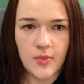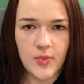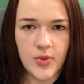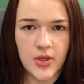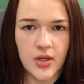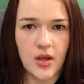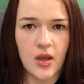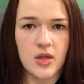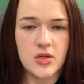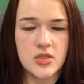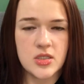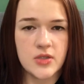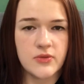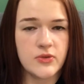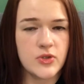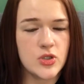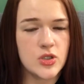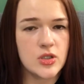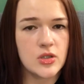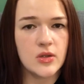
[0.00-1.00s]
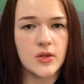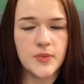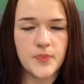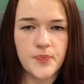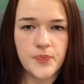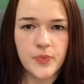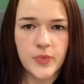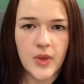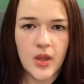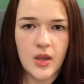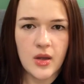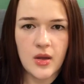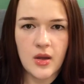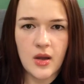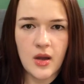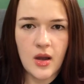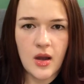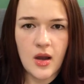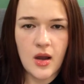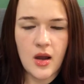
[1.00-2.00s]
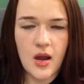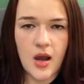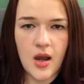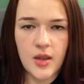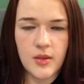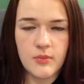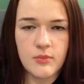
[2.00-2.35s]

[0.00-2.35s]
a bit controversial. I